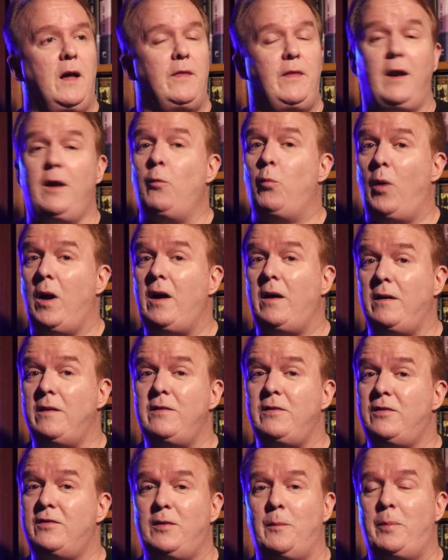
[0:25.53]
there
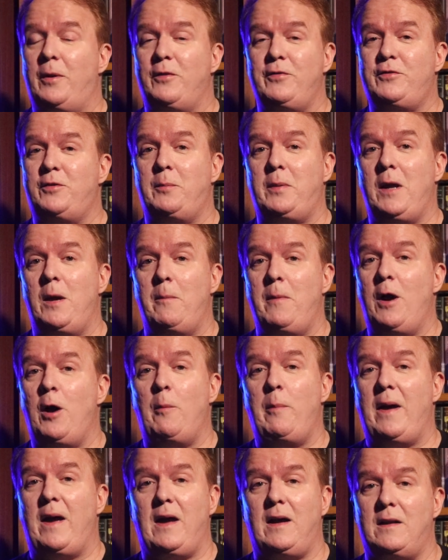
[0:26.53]
was supposed to be a
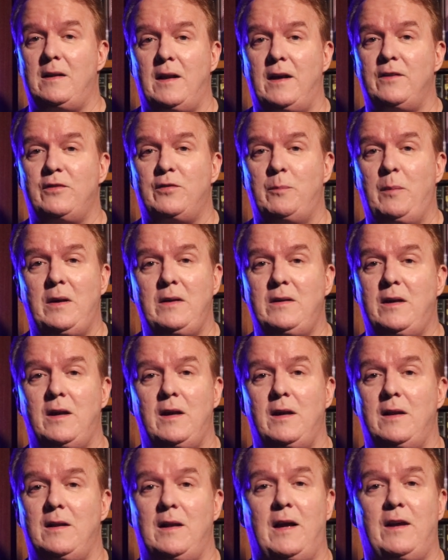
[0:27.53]
mailbag last
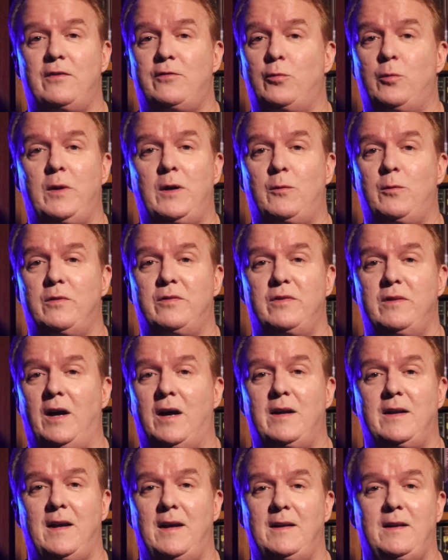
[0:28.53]
Monday. Last week was
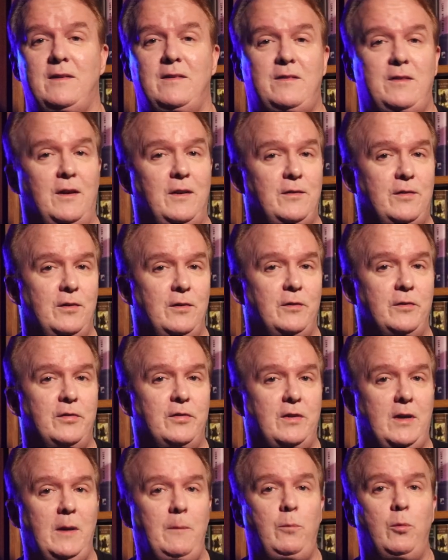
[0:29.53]
not an intentional
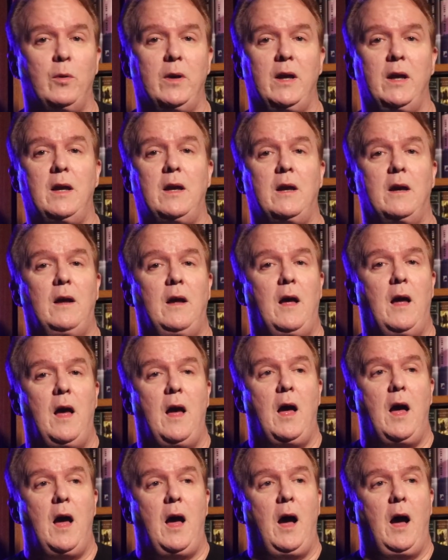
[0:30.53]
skip week.
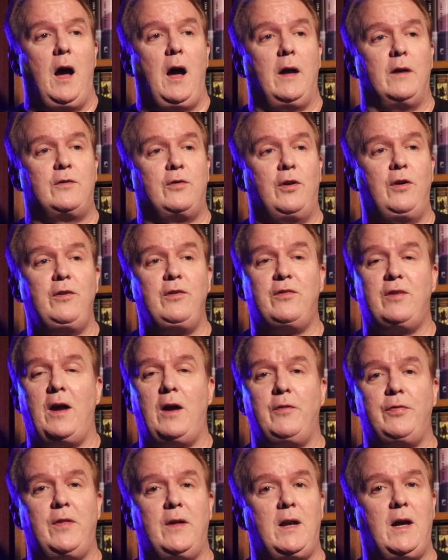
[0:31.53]
Uh, turns
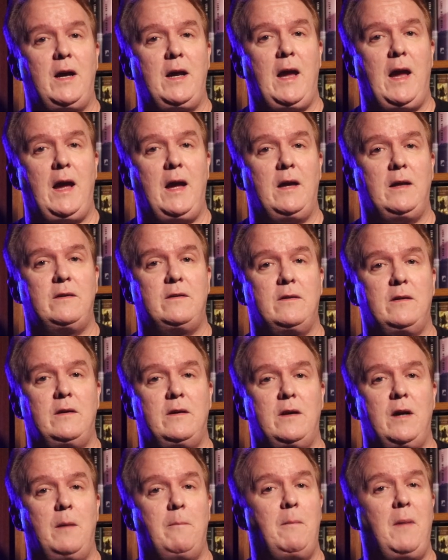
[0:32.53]
out that I had
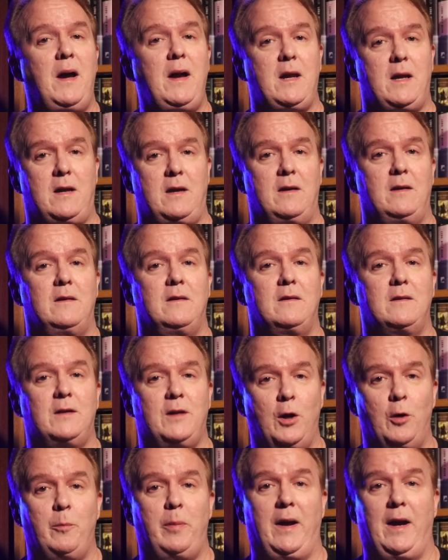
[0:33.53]
uh, a mic
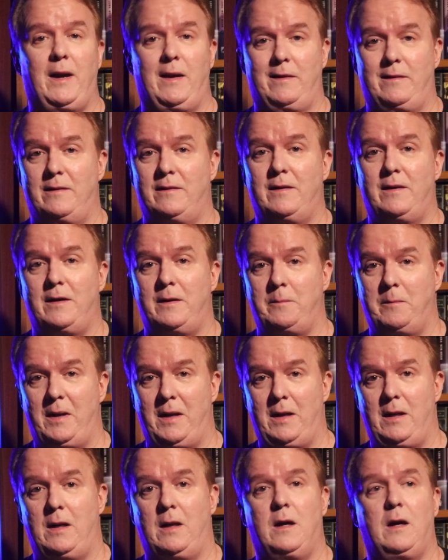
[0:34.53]
go bad on
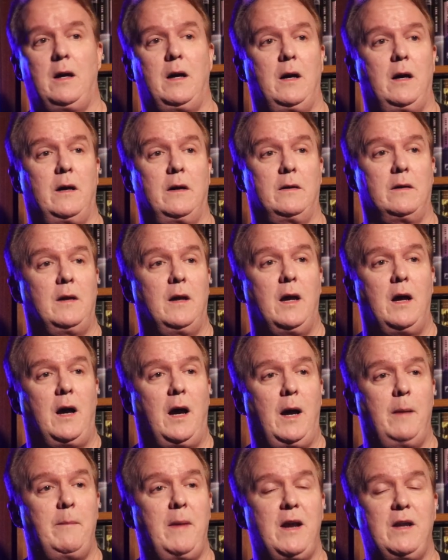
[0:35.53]
me. Uh,
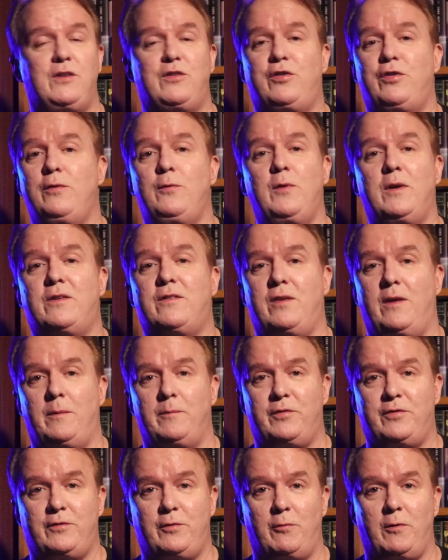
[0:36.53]
I made two
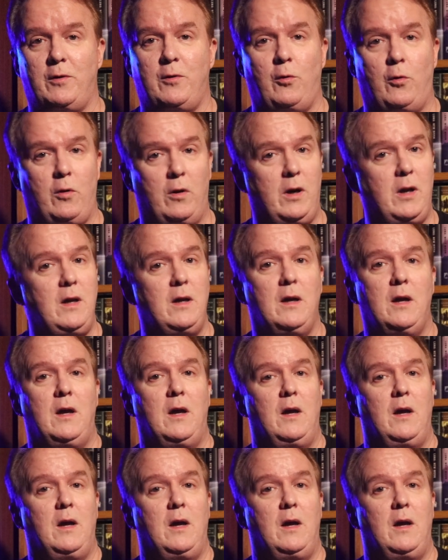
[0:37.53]
attempts to record